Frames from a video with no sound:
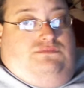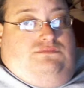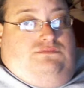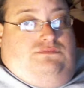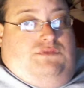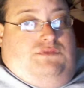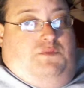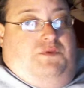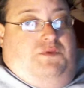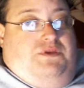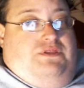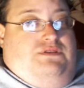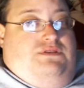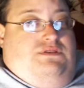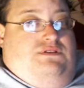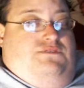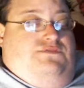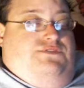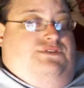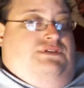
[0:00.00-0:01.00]
My mother
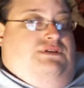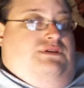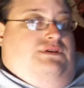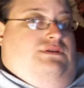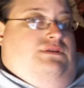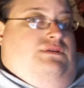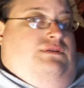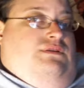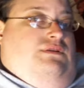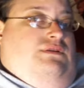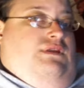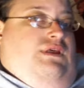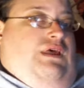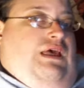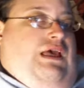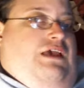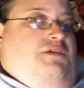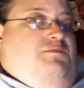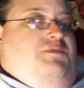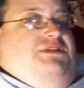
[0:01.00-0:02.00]
never said,
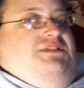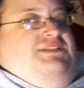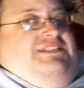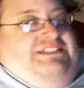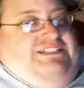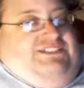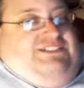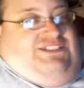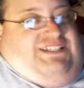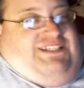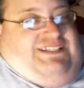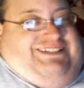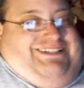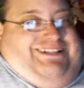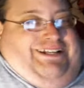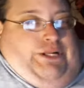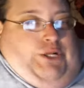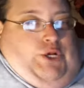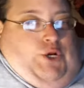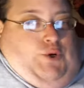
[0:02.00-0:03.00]
she said
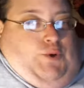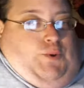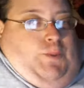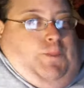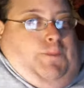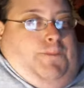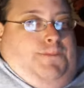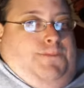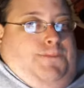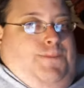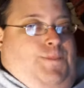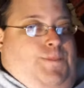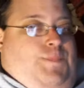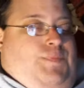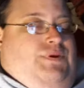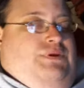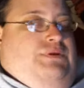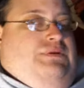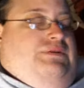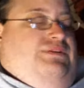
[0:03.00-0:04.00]
no,
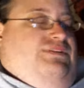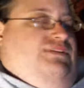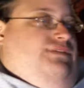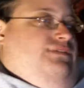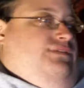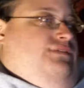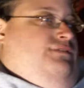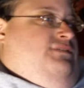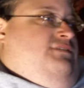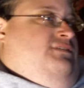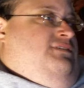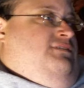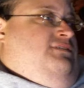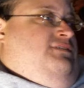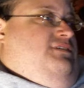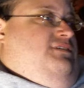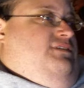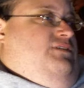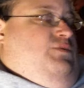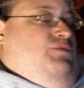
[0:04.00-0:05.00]
but she
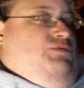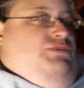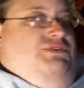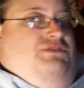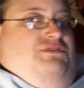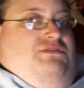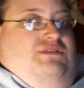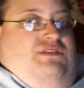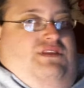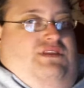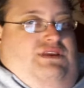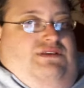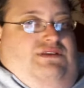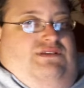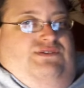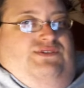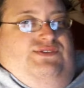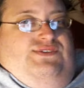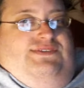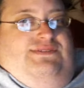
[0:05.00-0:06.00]
said no to the
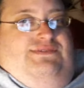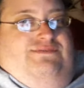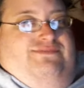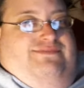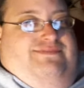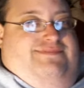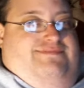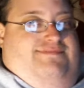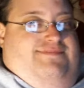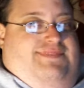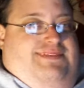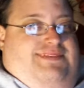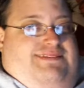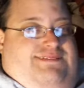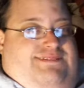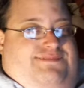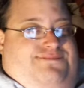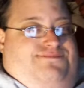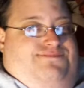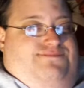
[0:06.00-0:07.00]
things that